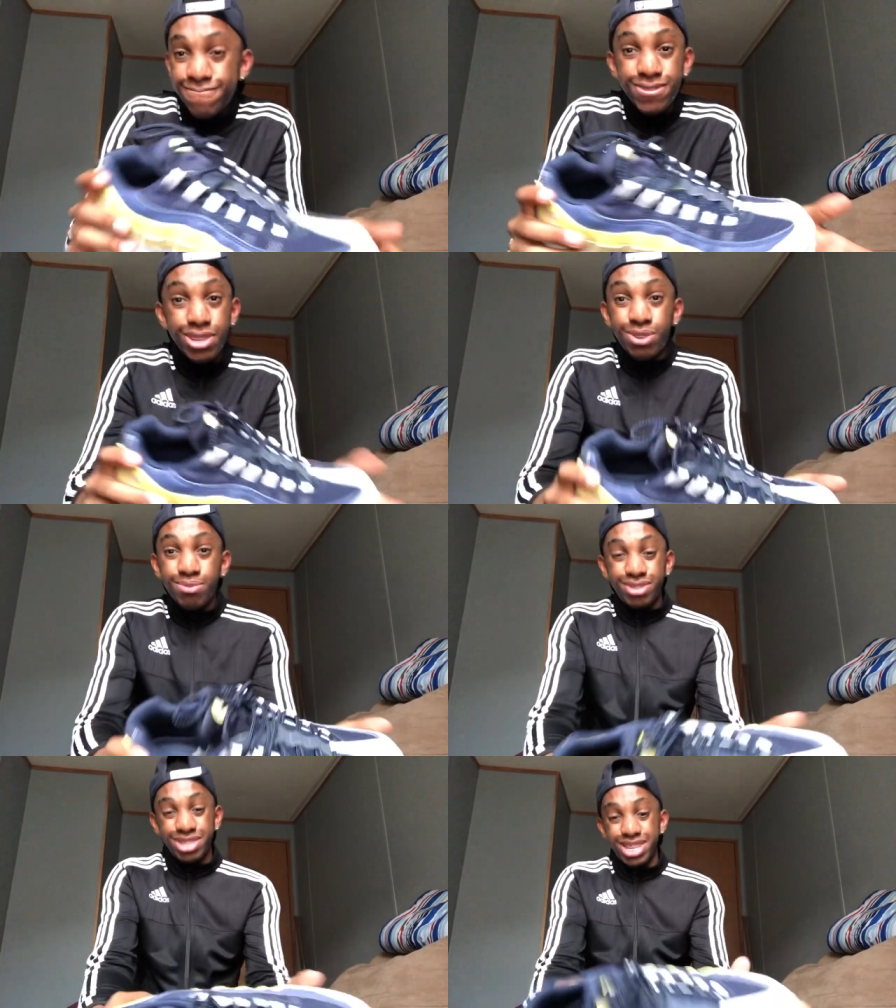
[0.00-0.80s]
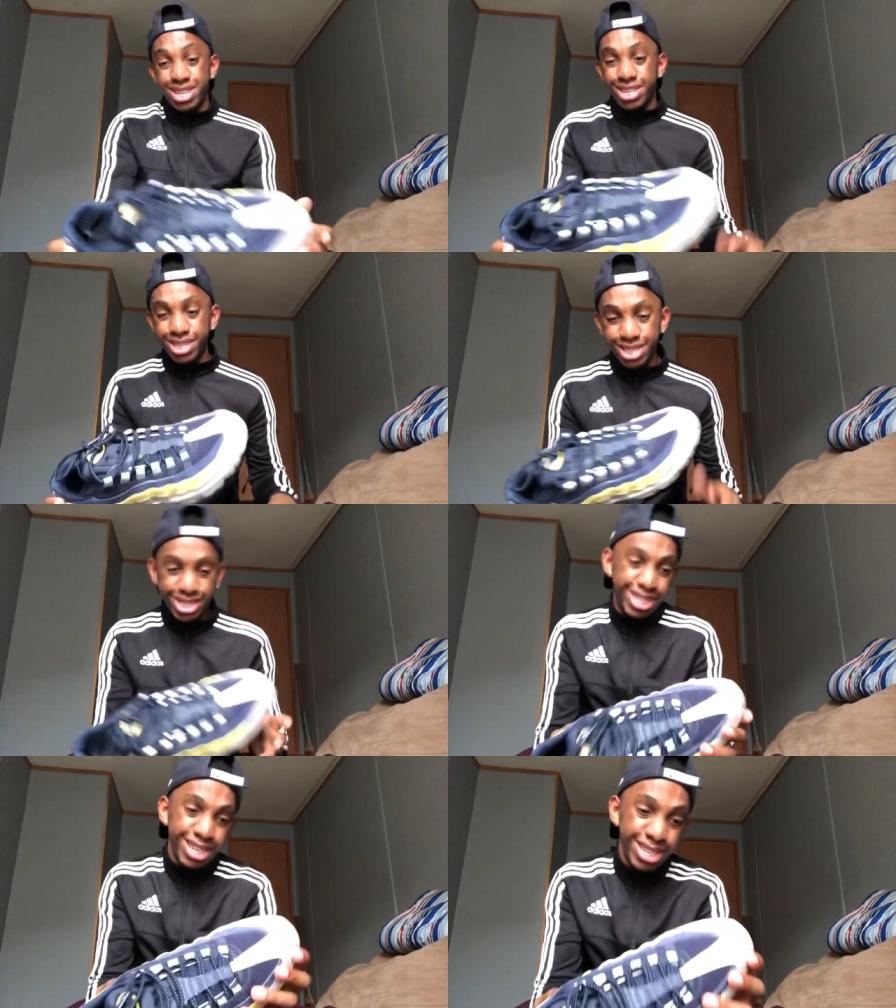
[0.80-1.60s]
you know what I'm
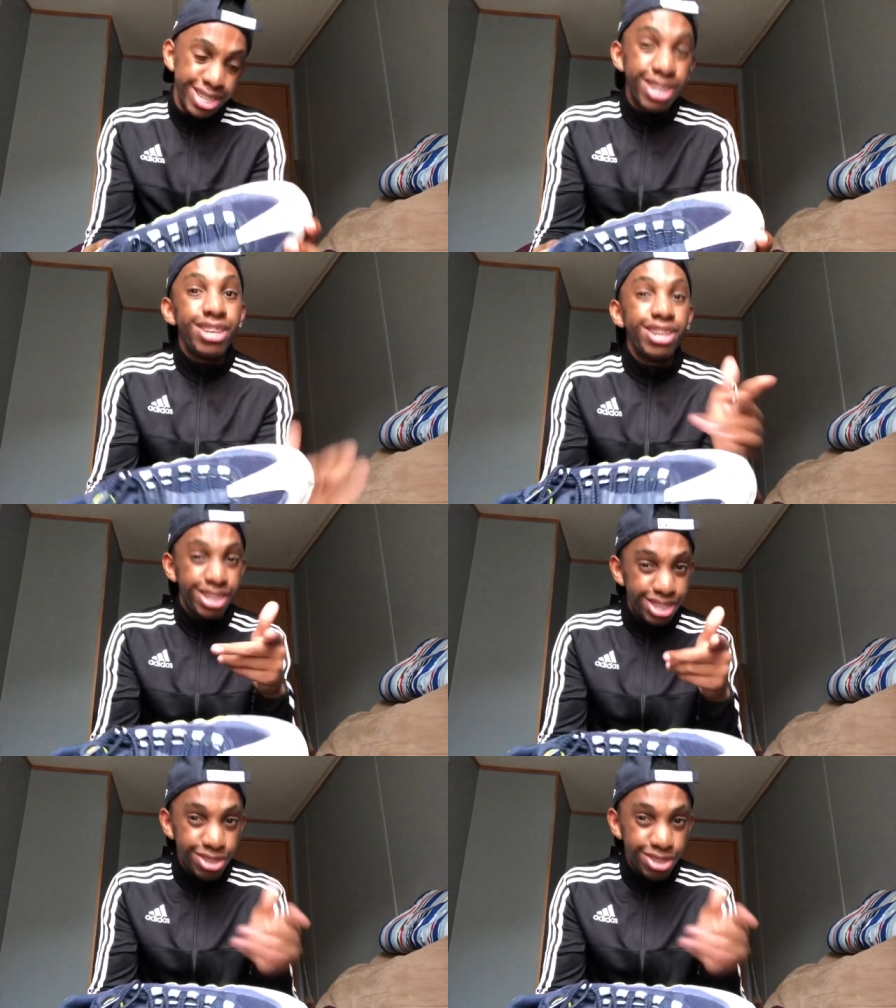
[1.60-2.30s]
saying?